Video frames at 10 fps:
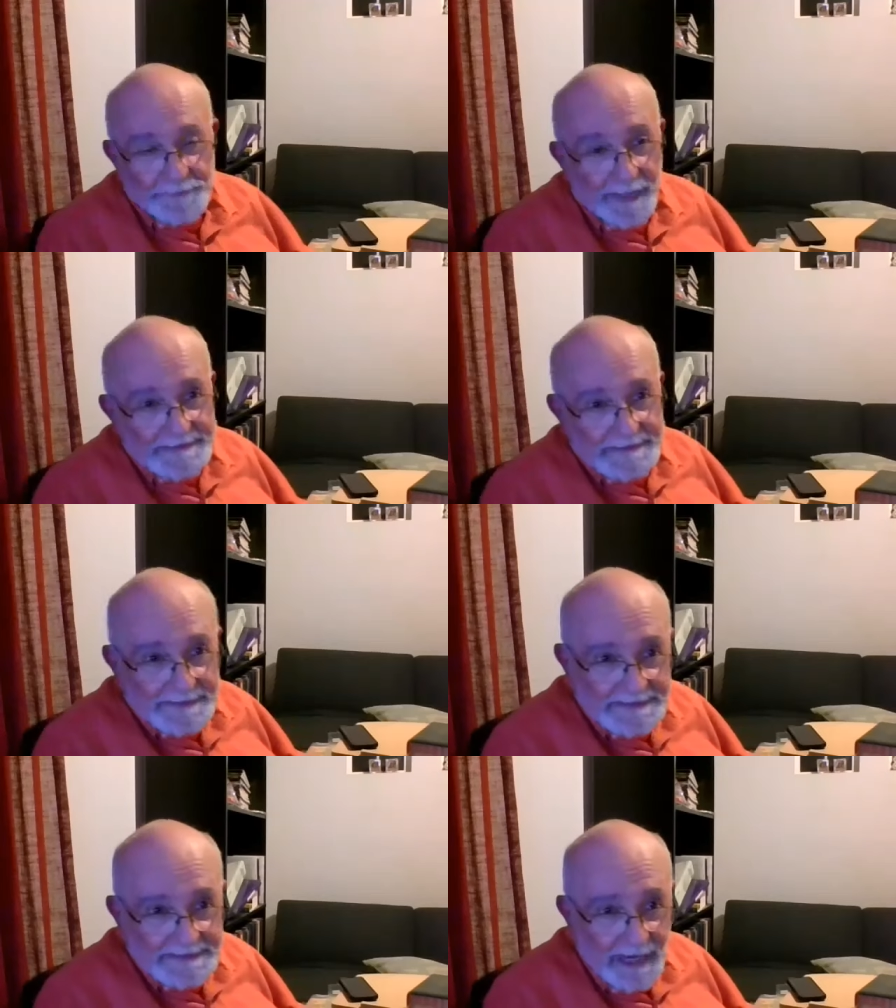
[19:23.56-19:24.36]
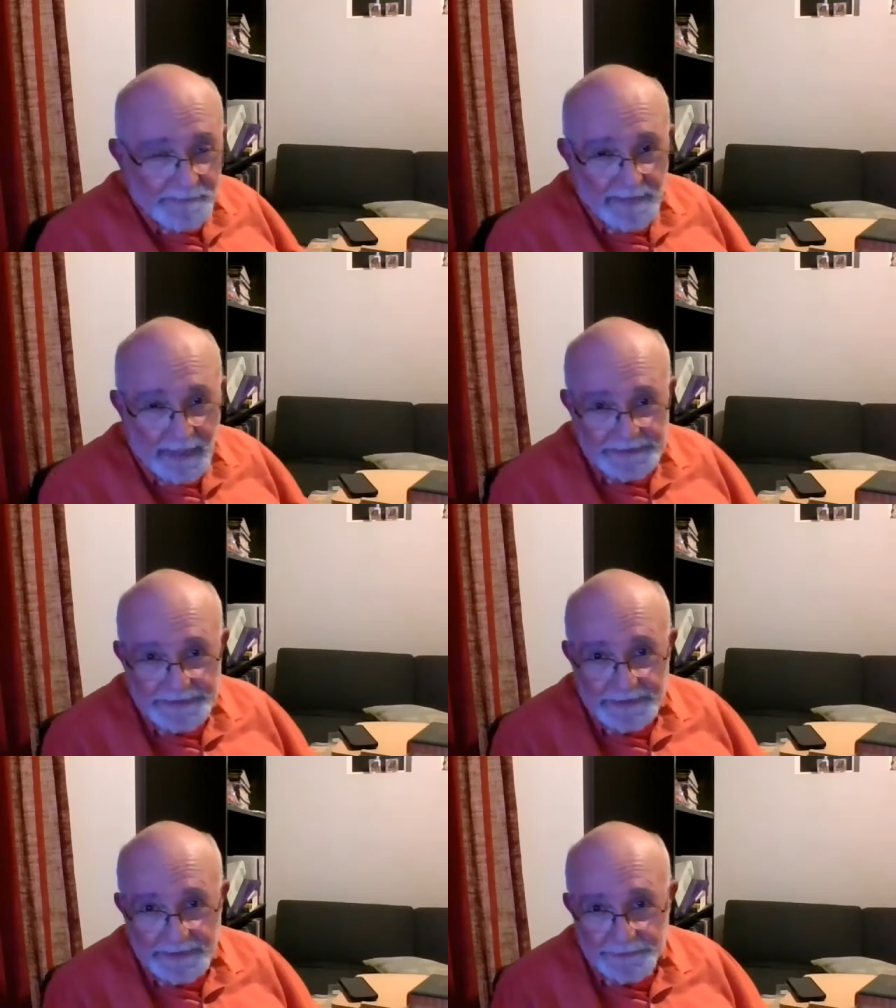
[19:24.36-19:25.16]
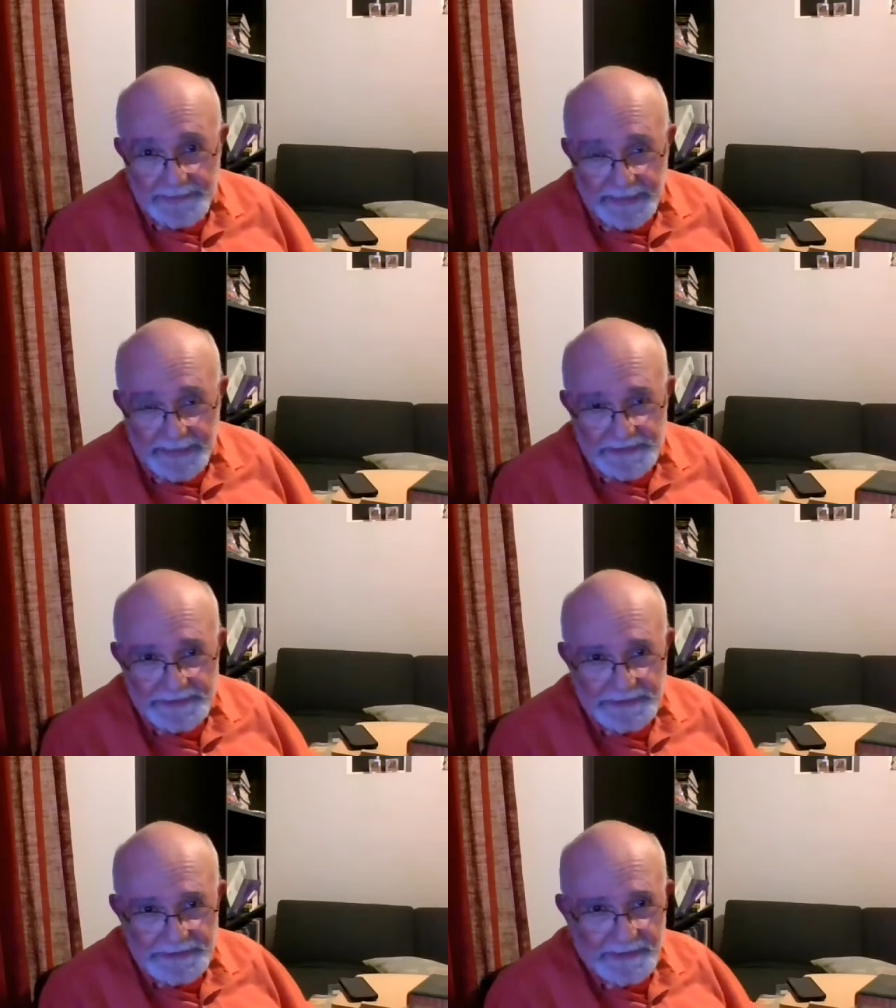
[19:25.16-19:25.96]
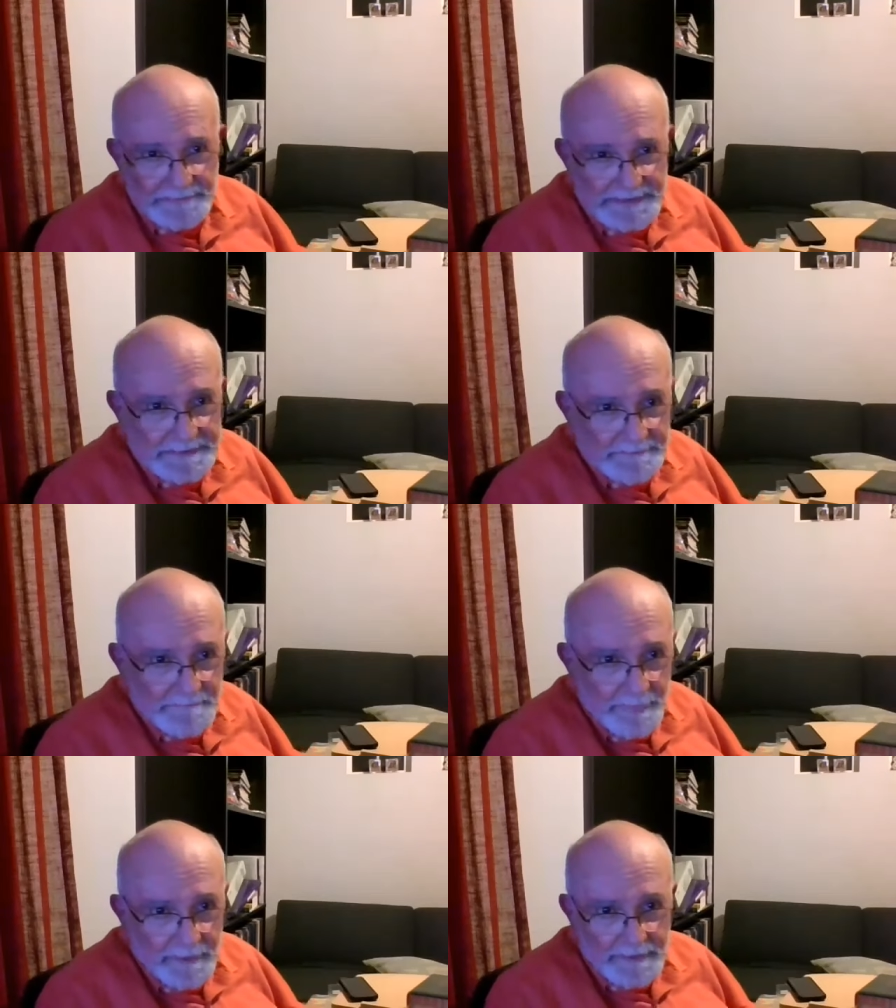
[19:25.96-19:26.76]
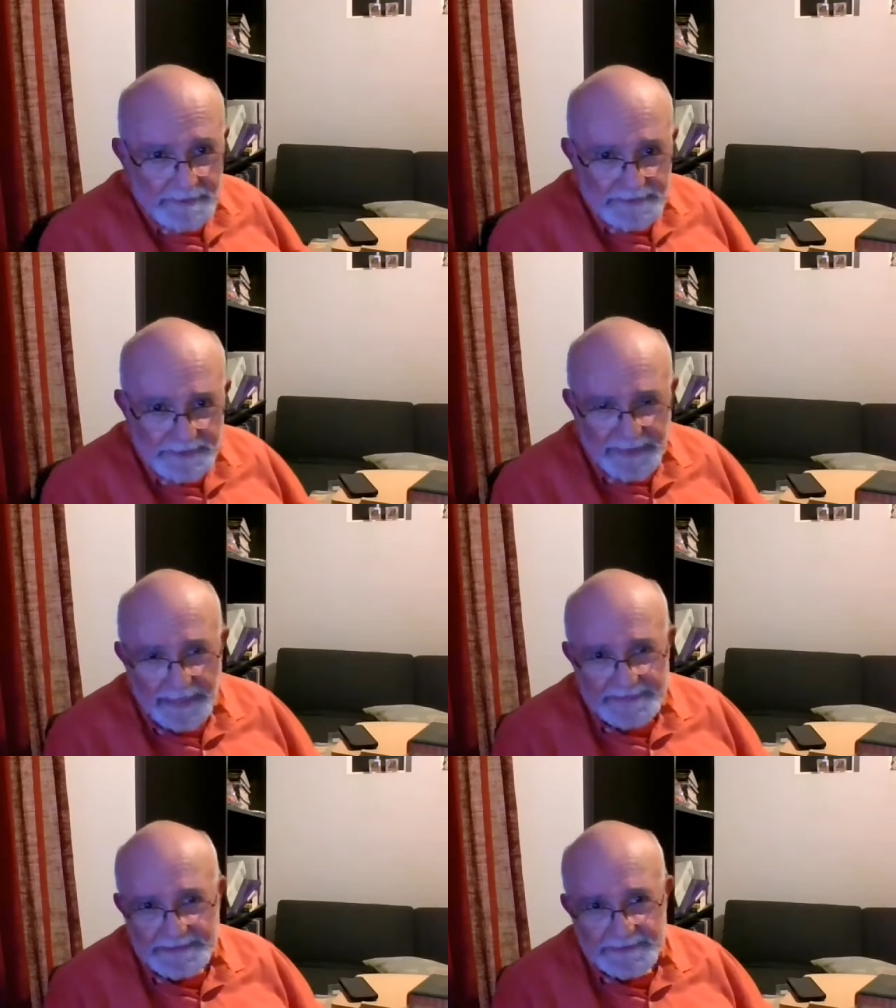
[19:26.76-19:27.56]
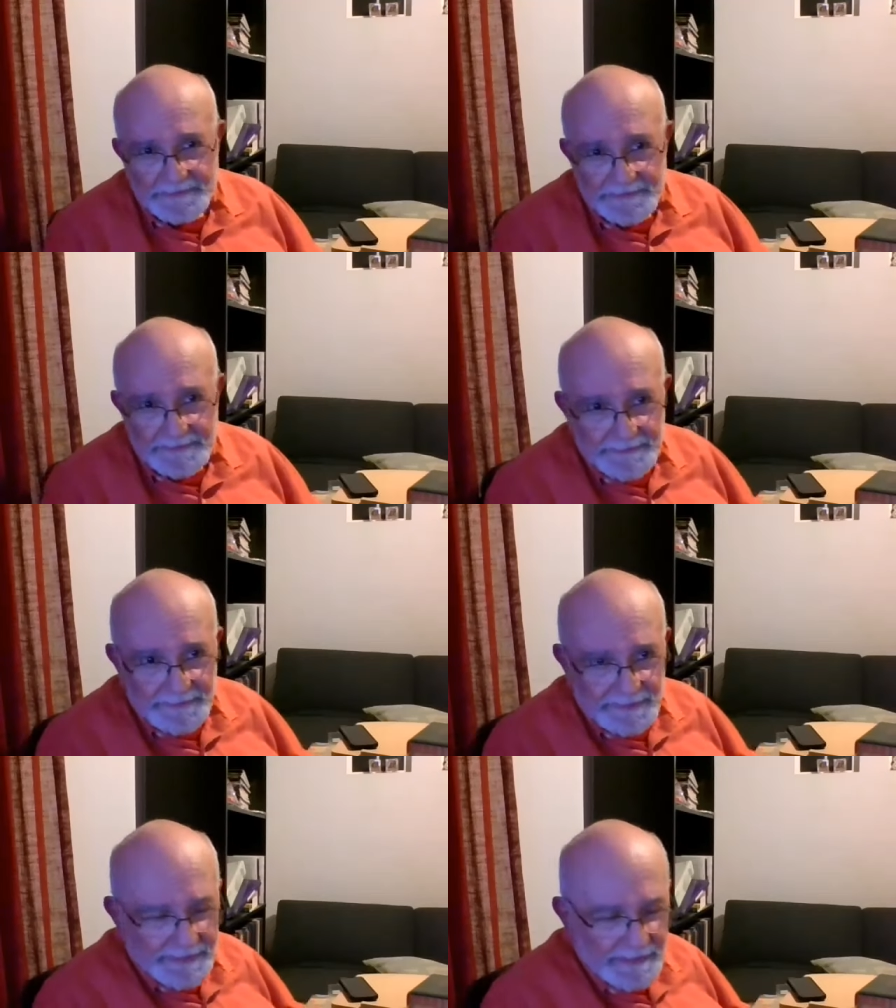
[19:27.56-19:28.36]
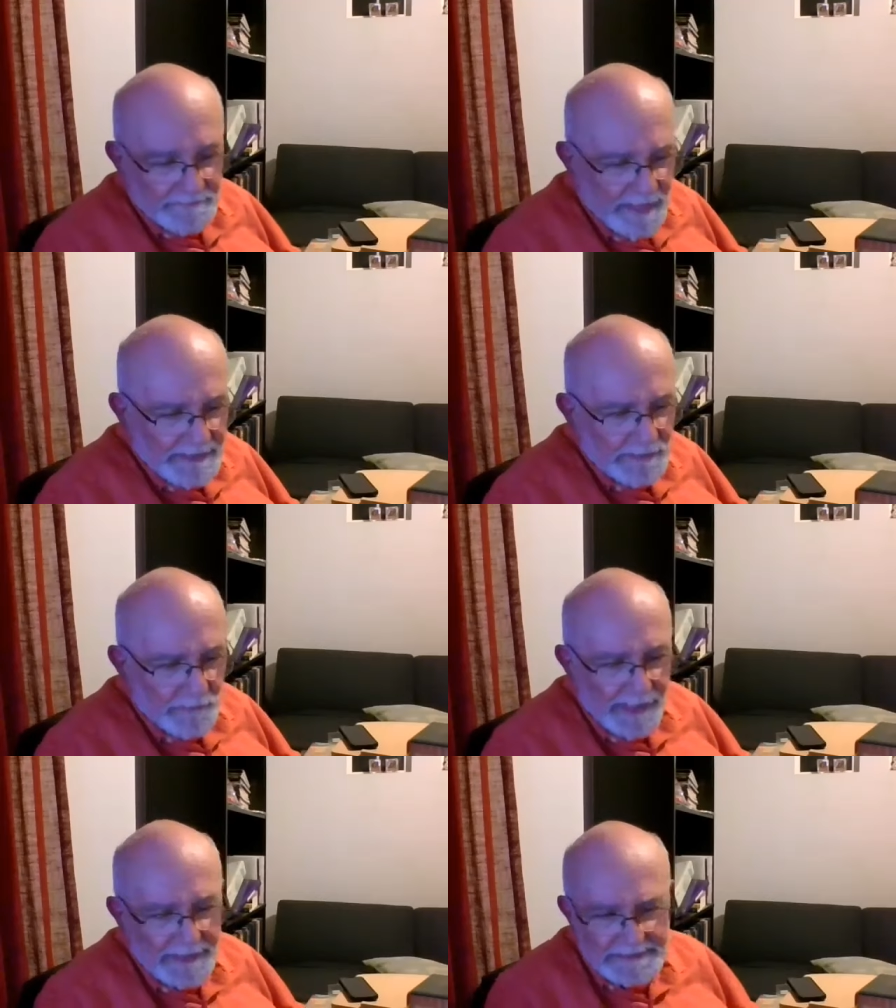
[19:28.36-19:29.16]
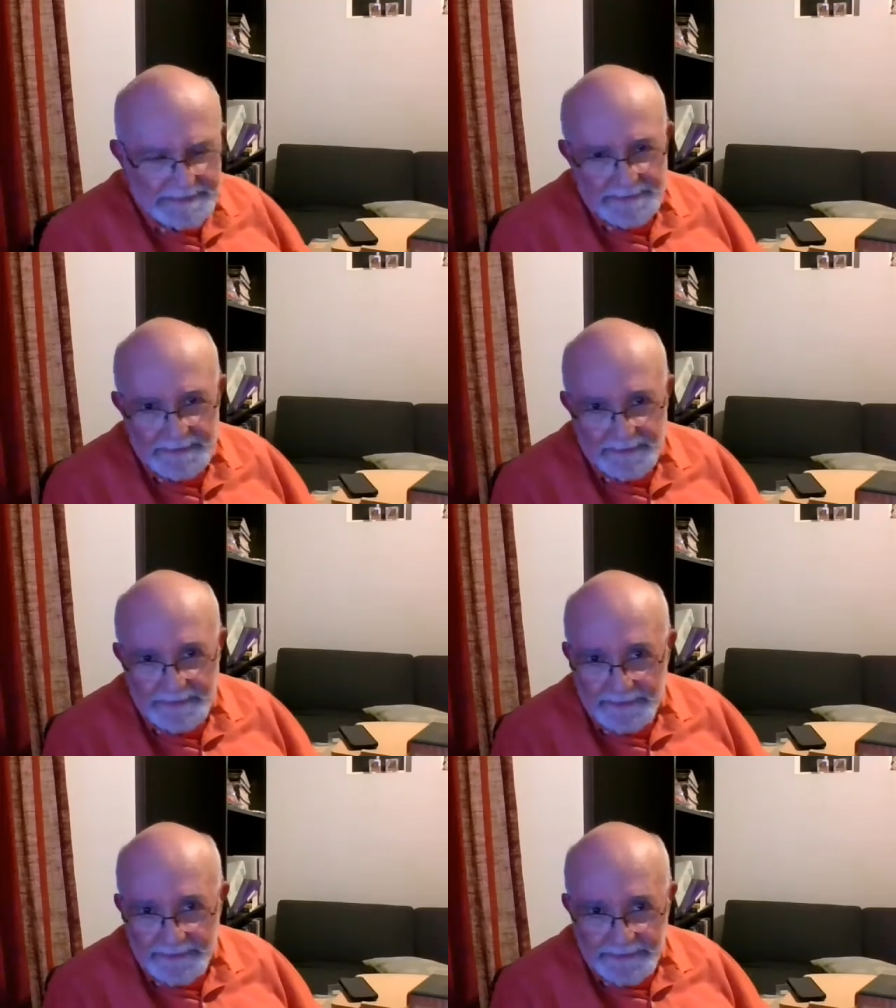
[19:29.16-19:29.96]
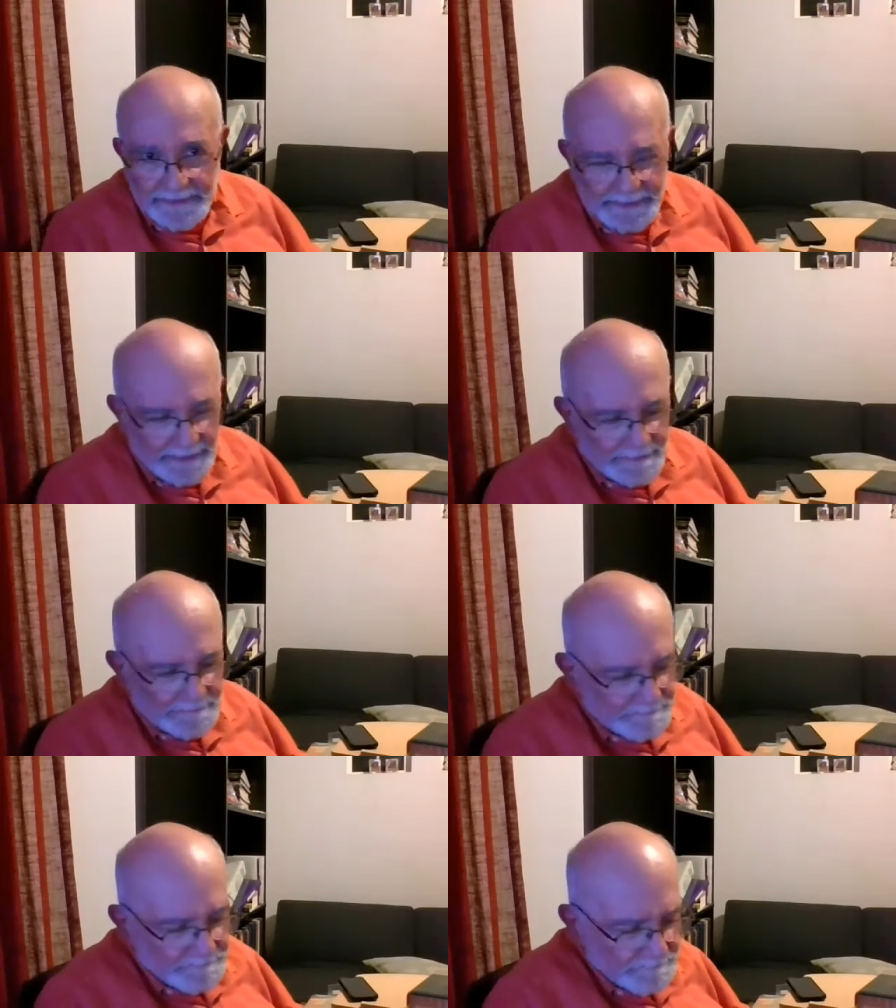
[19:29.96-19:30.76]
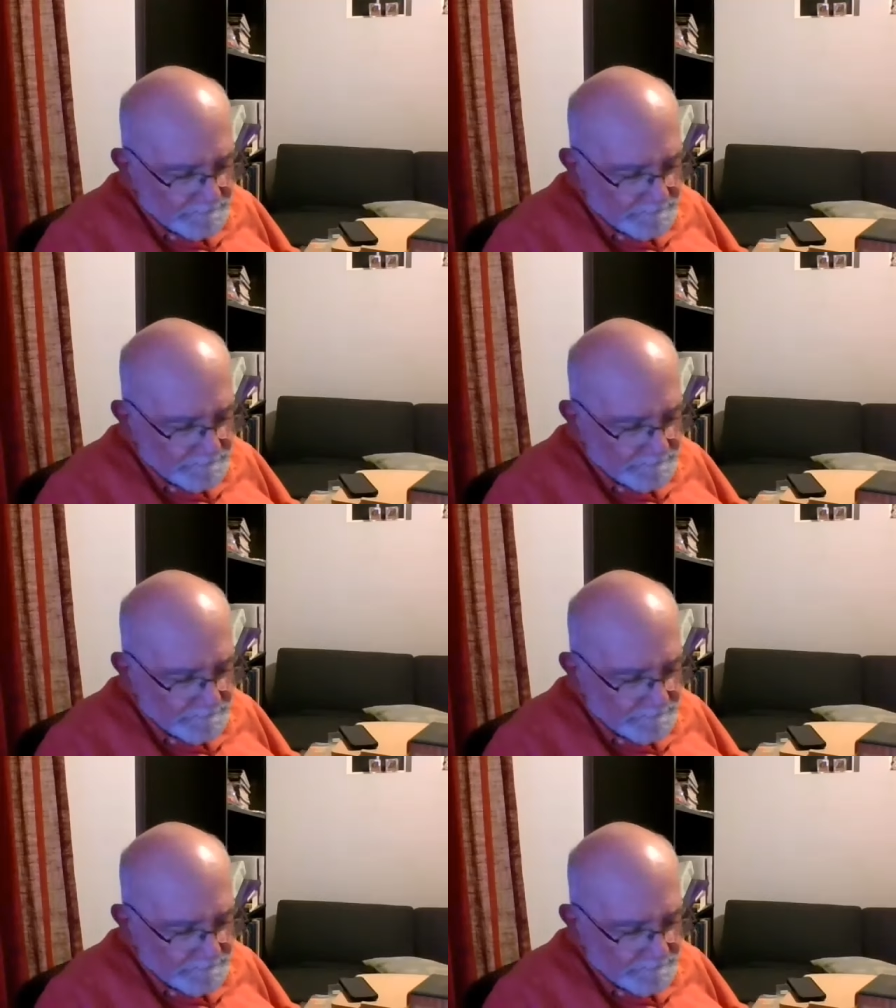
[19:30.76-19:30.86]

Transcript: expressed as typological relationships. So that's really, in many ways, the